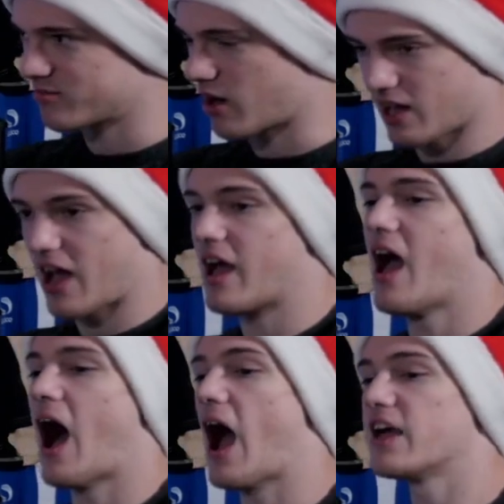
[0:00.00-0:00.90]

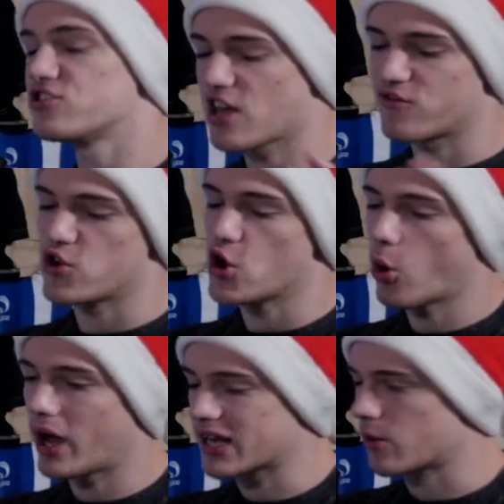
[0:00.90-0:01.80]
I just have no
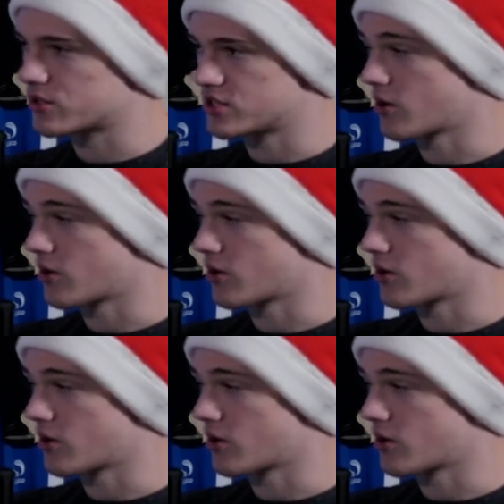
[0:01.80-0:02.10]
idea what to do.